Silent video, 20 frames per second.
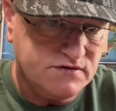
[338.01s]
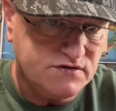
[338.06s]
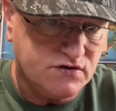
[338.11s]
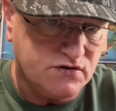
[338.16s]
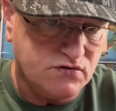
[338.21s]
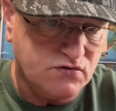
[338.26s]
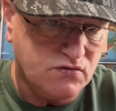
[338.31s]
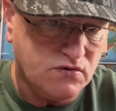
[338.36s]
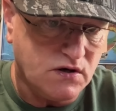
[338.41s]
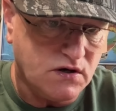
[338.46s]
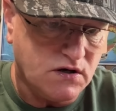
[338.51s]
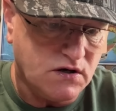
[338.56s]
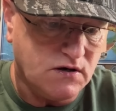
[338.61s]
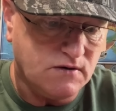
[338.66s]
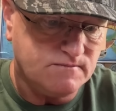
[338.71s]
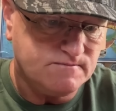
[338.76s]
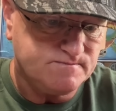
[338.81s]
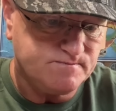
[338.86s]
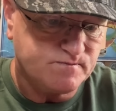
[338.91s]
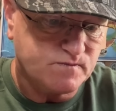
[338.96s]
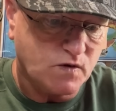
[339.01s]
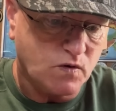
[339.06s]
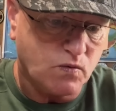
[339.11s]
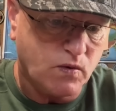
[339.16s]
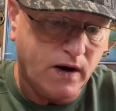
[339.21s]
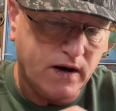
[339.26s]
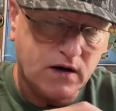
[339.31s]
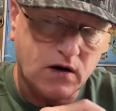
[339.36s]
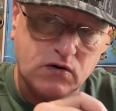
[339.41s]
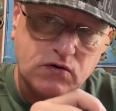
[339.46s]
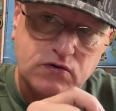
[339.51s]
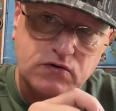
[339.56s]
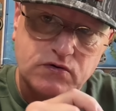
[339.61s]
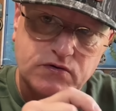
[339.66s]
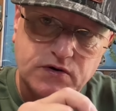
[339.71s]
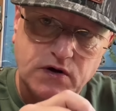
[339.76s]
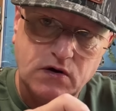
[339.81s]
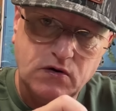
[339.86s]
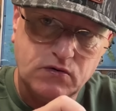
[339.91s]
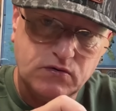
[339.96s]
to write a little
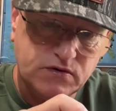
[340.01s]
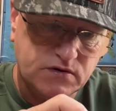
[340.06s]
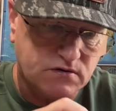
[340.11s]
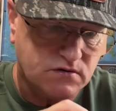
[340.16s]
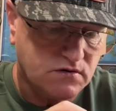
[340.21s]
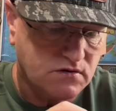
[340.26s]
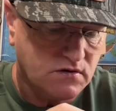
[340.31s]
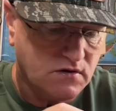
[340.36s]
note